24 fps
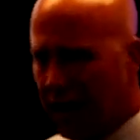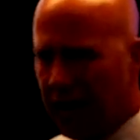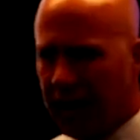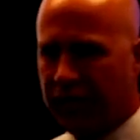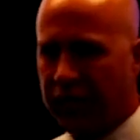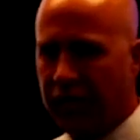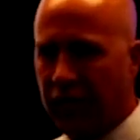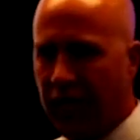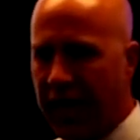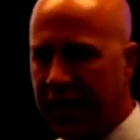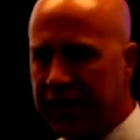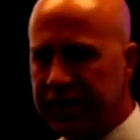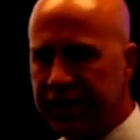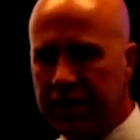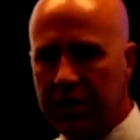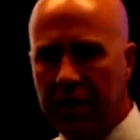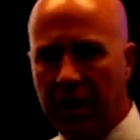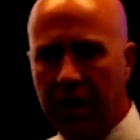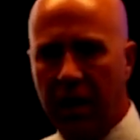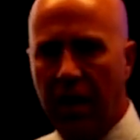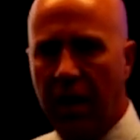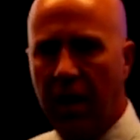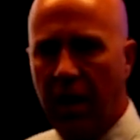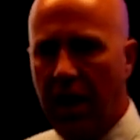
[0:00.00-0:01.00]
That's part of
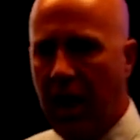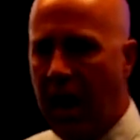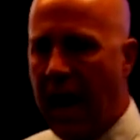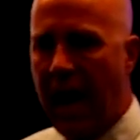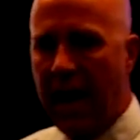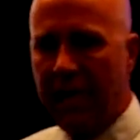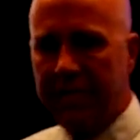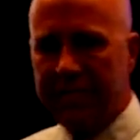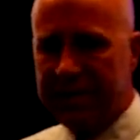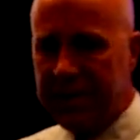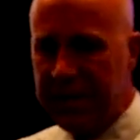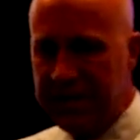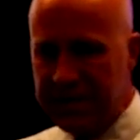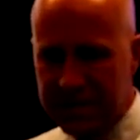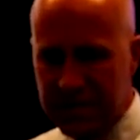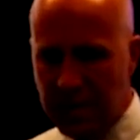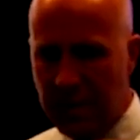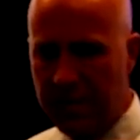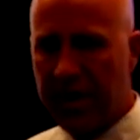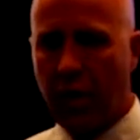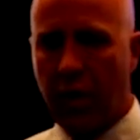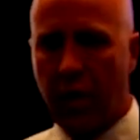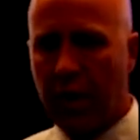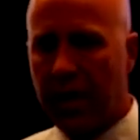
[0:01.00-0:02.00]
direction. I've
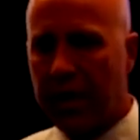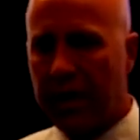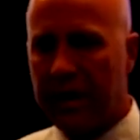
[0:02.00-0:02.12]
seen so